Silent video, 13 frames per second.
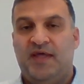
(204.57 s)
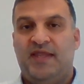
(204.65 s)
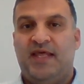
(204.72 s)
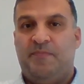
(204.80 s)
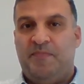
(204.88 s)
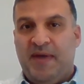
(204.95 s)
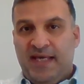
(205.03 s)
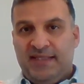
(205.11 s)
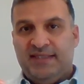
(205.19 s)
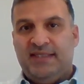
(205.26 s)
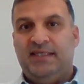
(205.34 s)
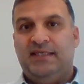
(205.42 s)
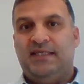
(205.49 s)
the
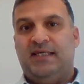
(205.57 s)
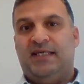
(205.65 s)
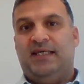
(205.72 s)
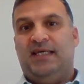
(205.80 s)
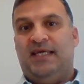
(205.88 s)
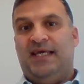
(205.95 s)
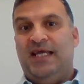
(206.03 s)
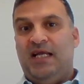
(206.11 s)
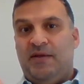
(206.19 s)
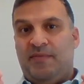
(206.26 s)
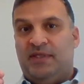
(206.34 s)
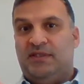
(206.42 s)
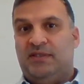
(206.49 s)
basic
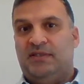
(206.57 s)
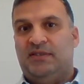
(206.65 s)
element